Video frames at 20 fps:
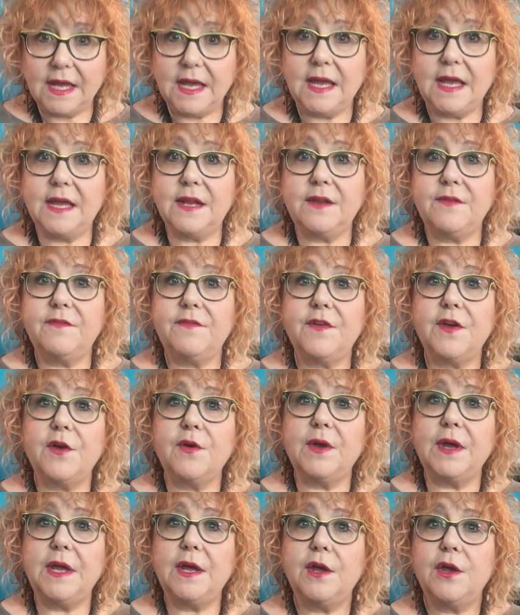in a
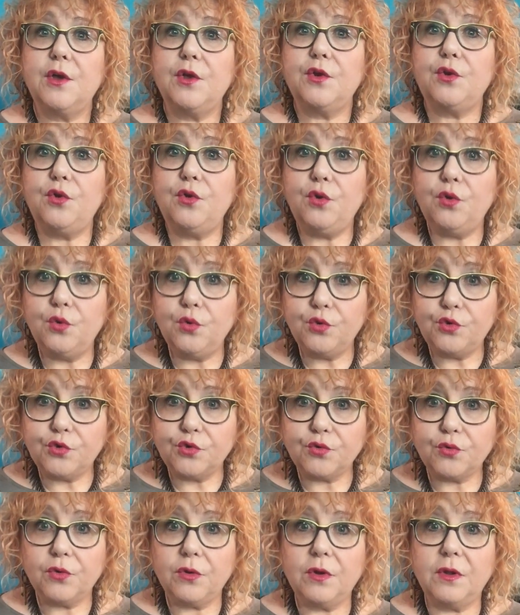very
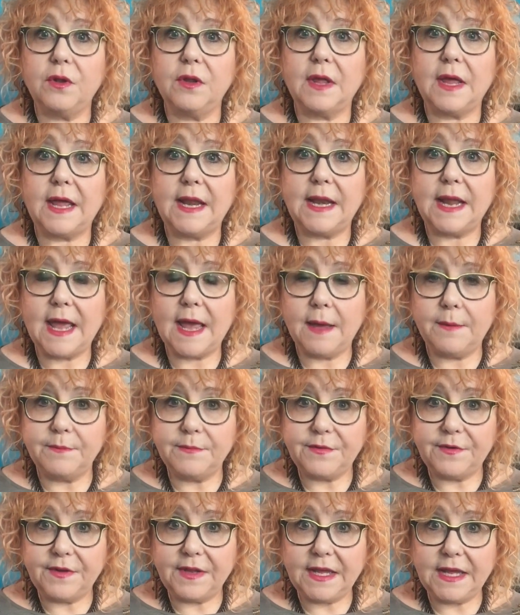neutral and
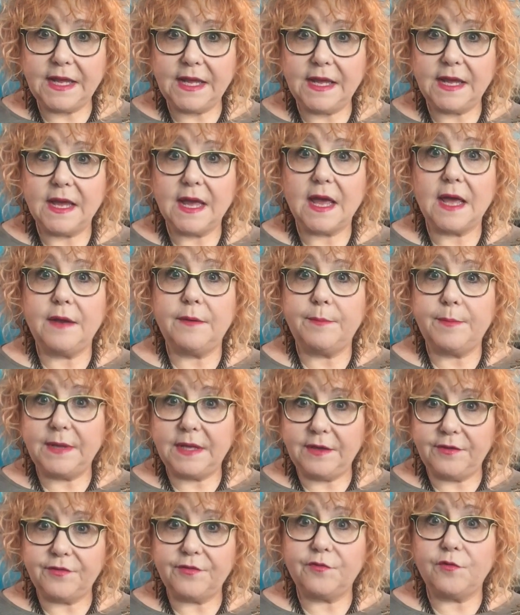empty and
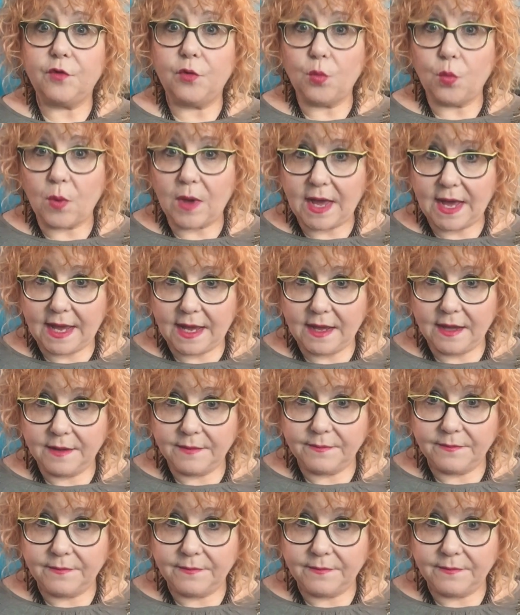peaceful way.